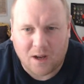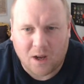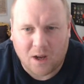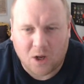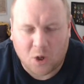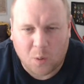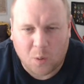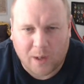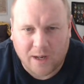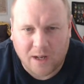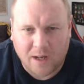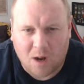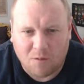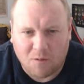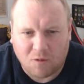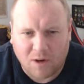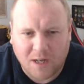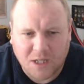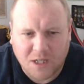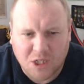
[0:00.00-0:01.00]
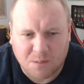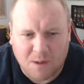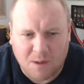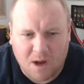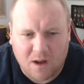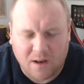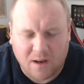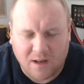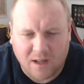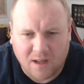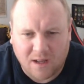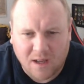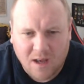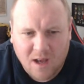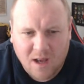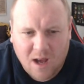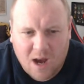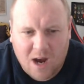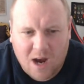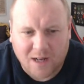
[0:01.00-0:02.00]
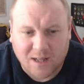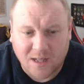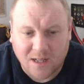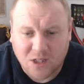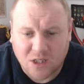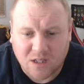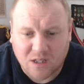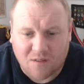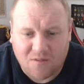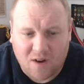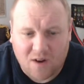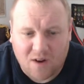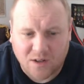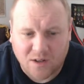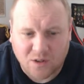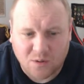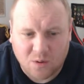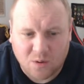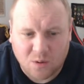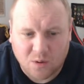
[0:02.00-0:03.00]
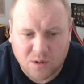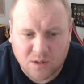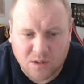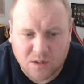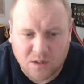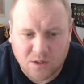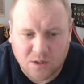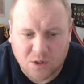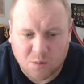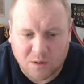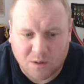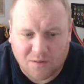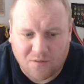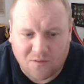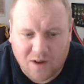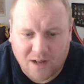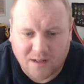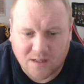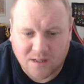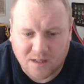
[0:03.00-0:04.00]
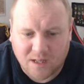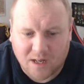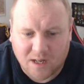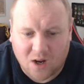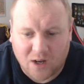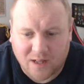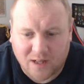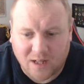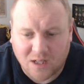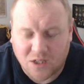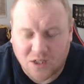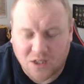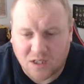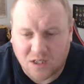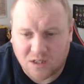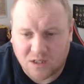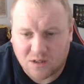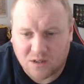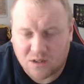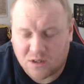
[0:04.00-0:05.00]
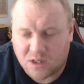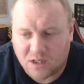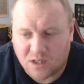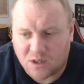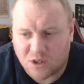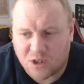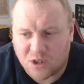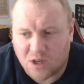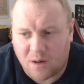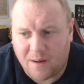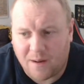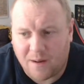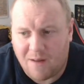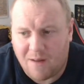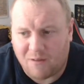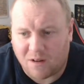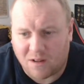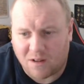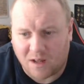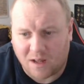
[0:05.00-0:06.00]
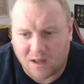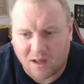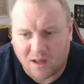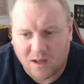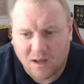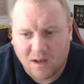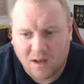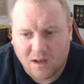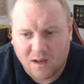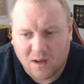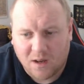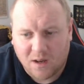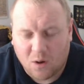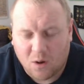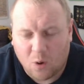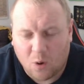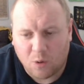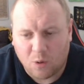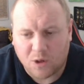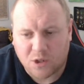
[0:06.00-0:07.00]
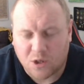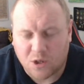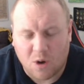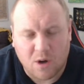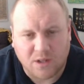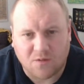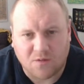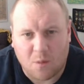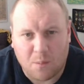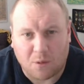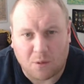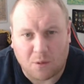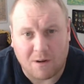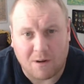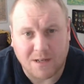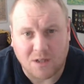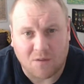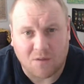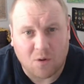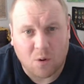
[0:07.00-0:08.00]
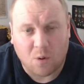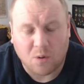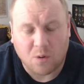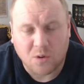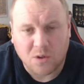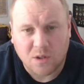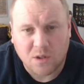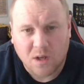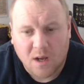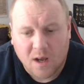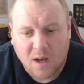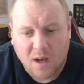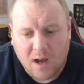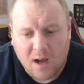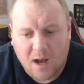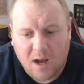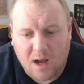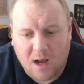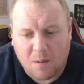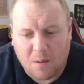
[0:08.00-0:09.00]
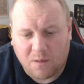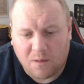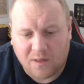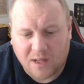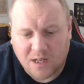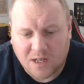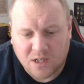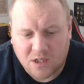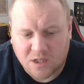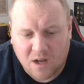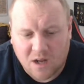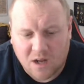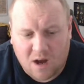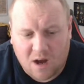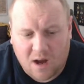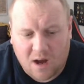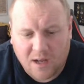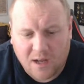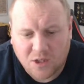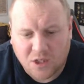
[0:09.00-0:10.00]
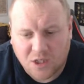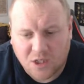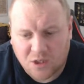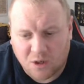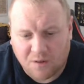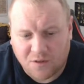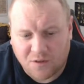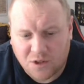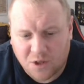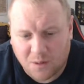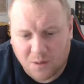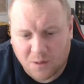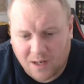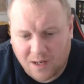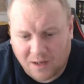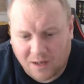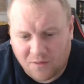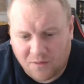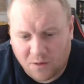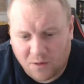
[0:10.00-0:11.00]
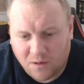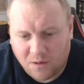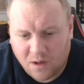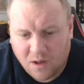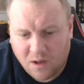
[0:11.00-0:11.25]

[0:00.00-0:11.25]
quickened up really smartly. I think she's a faster horse than Sweet Fantasy, and I think she's just shown everything, all the signs of a progressive horse with each start. She's 2 for 2 at Lingfield.